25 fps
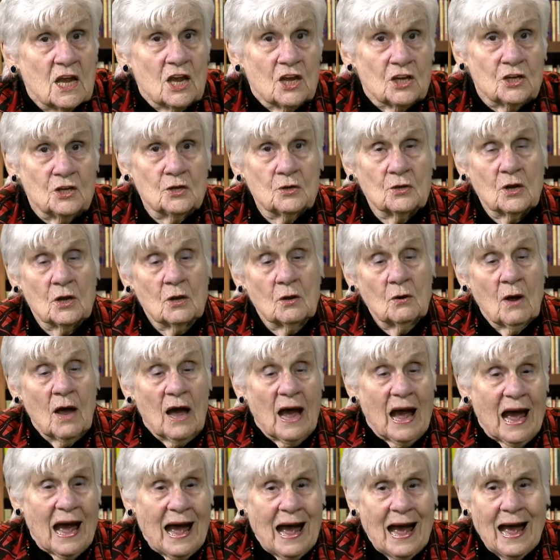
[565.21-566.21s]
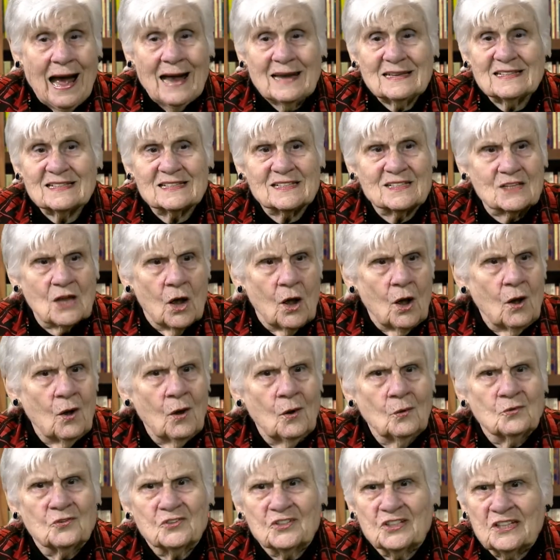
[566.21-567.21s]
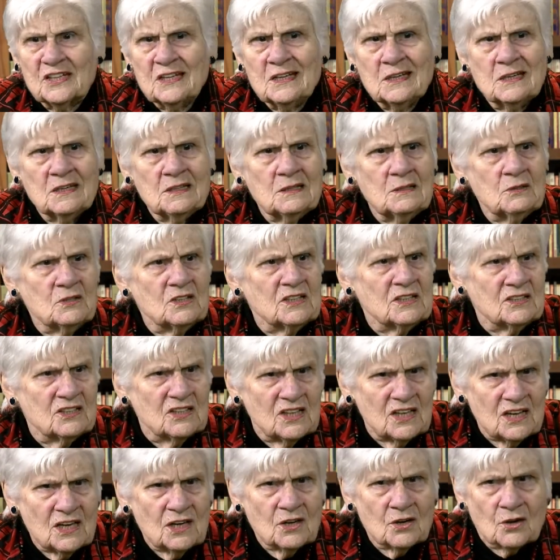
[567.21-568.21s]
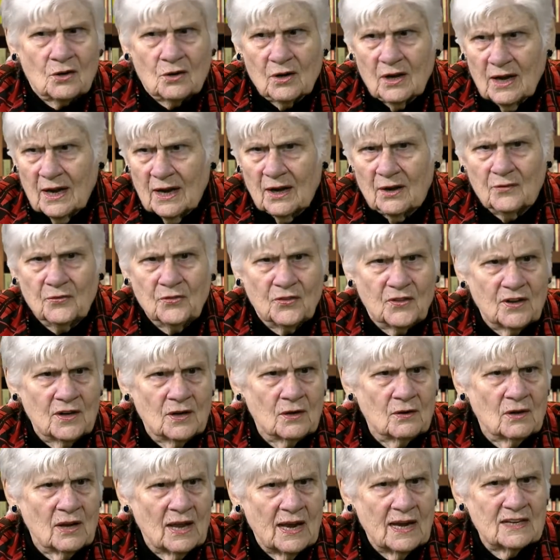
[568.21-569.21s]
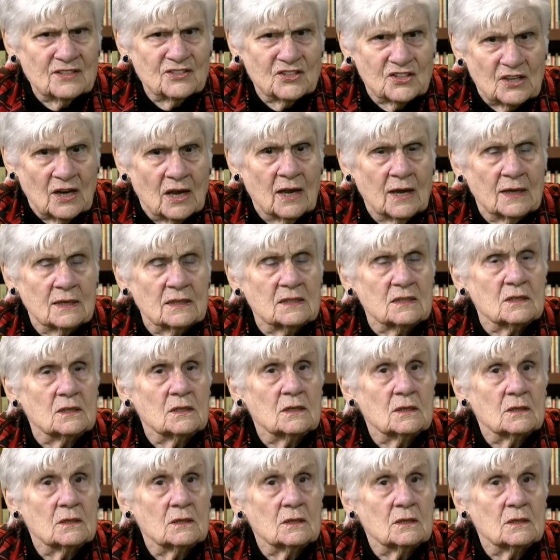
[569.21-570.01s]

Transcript: You know, I saw 10 deer out there last night,